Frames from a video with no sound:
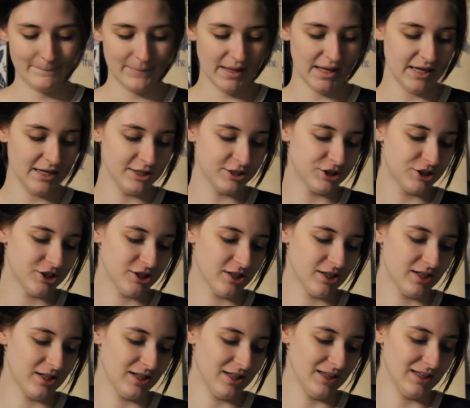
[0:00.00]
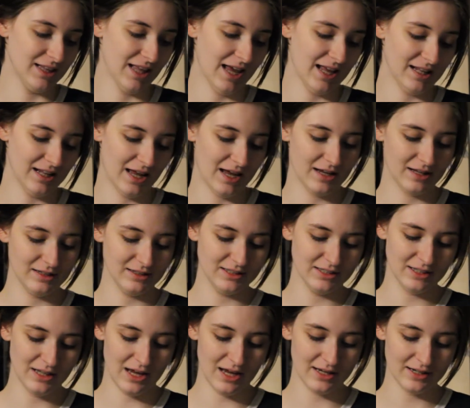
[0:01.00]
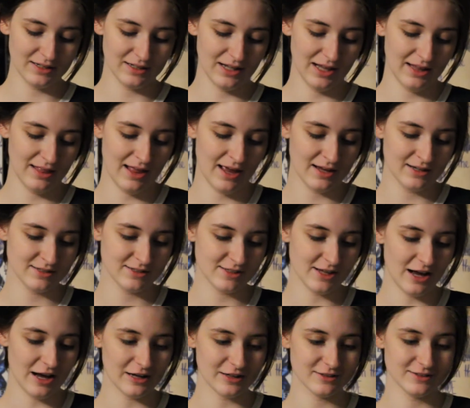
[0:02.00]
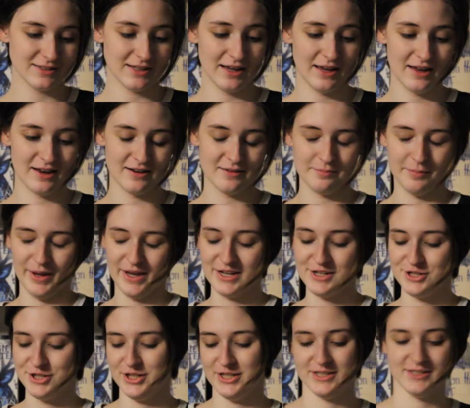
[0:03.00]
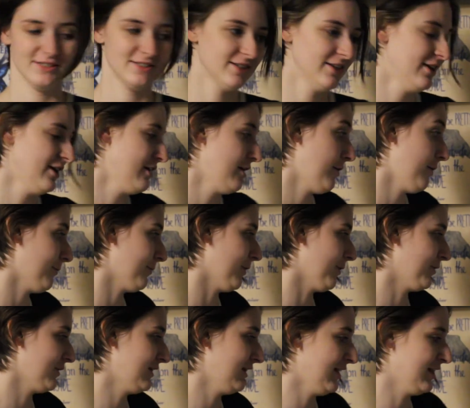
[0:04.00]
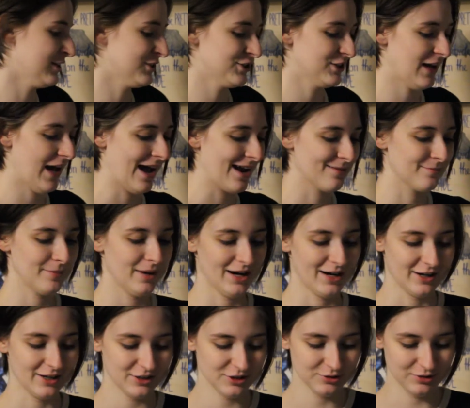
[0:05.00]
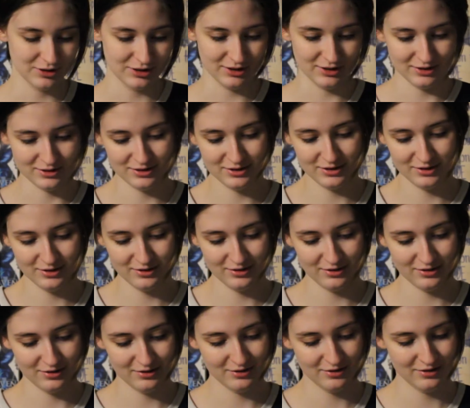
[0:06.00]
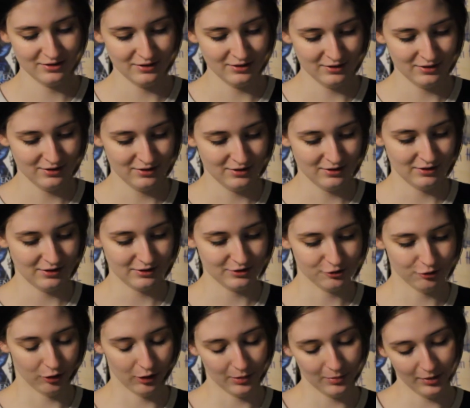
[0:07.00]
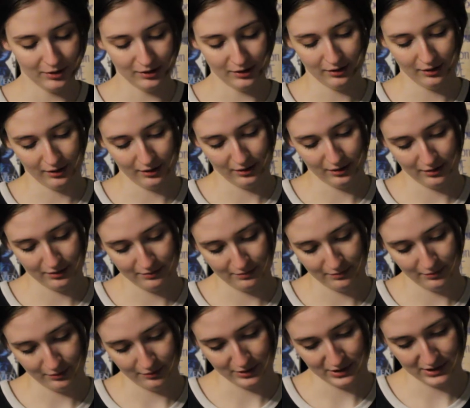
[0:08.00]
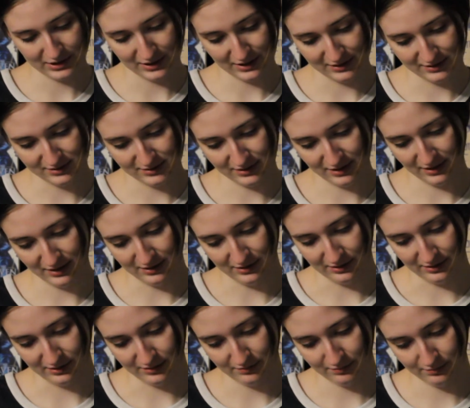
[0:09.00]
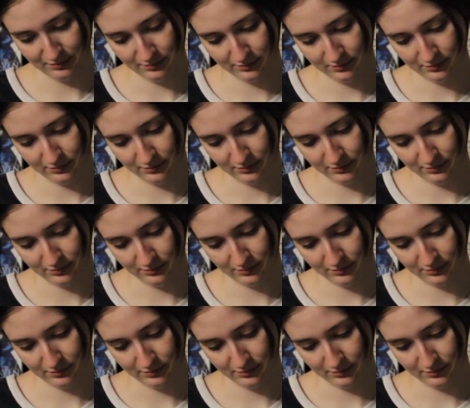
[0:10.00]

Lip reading: Pinch Leyline socks and Pinch is Rowan Lynch and Adam Parrish, which is adorable. What do they say in them?